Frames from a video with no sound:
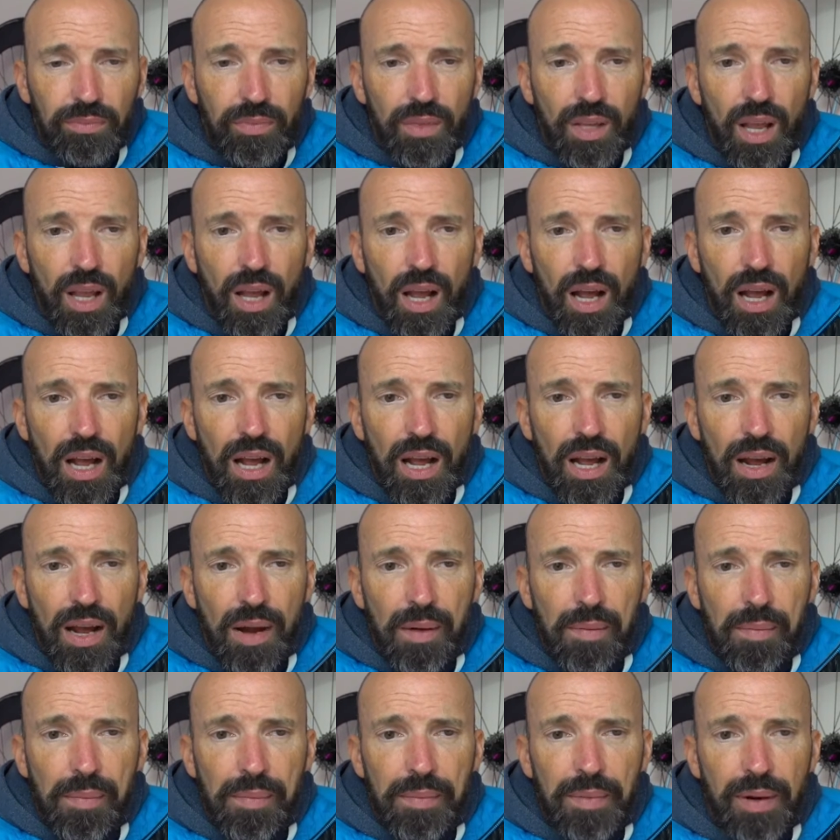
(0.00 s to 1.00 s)

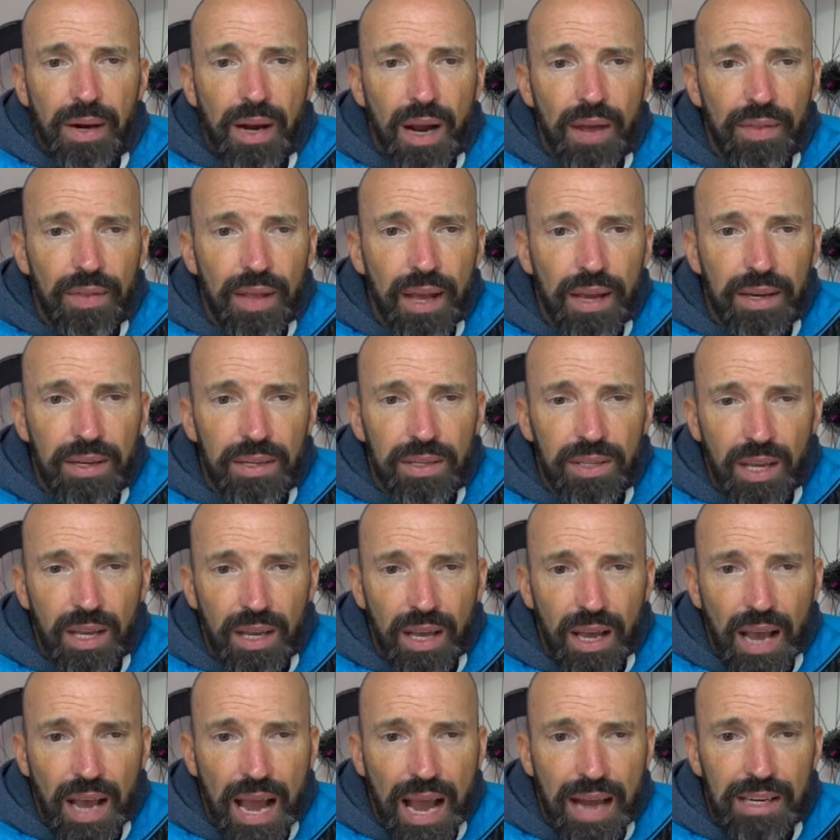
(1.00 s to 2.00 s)
And then
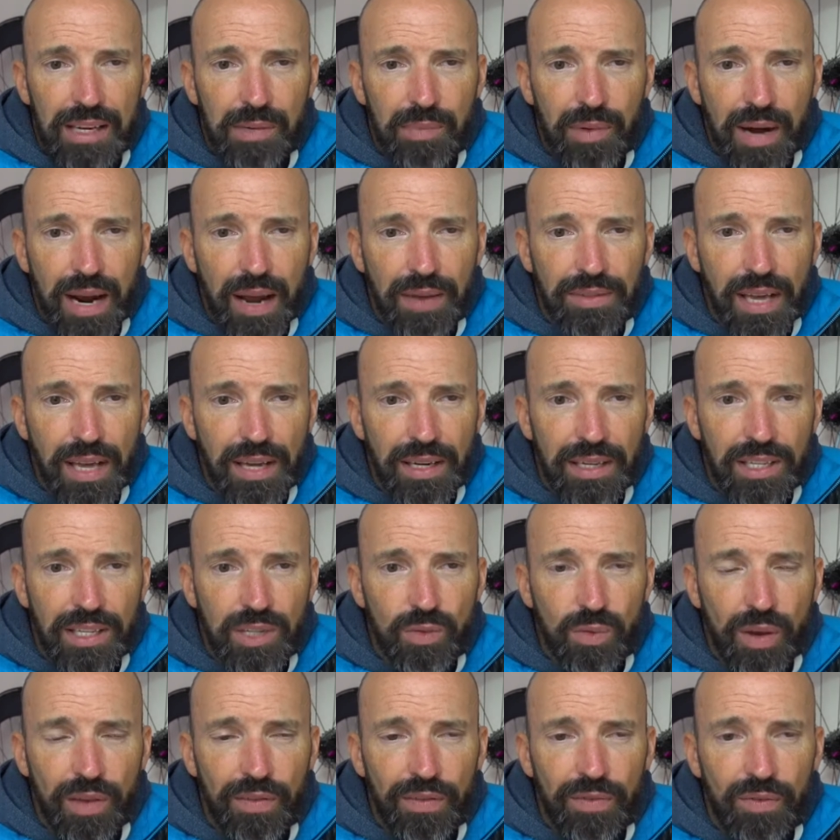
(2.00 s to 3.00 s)
Andy Brown's added
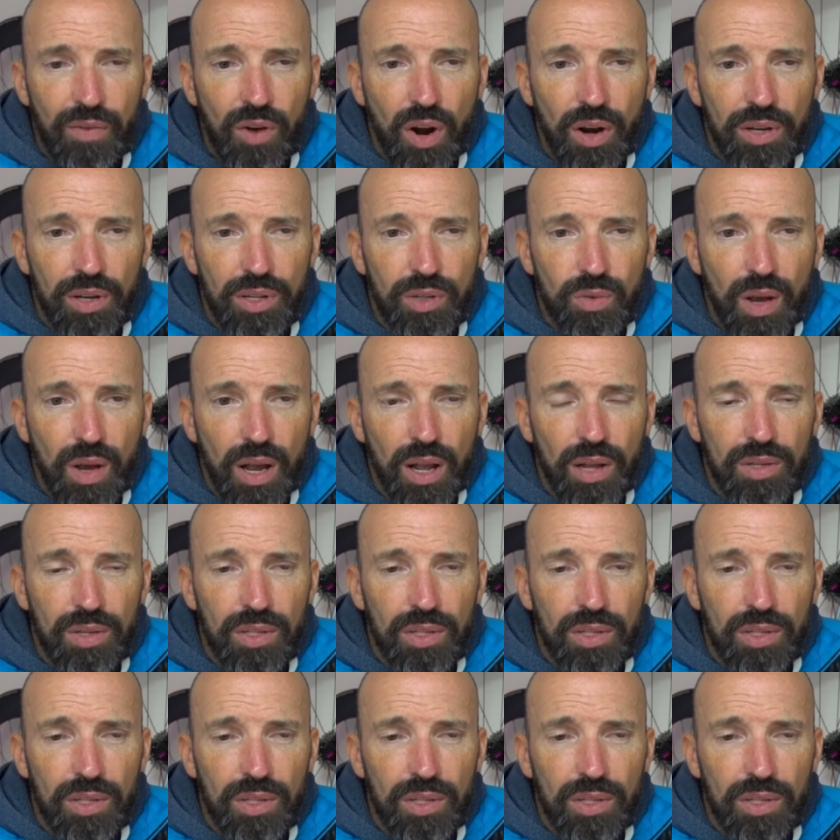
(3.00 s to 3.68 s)
Zwift Run as well.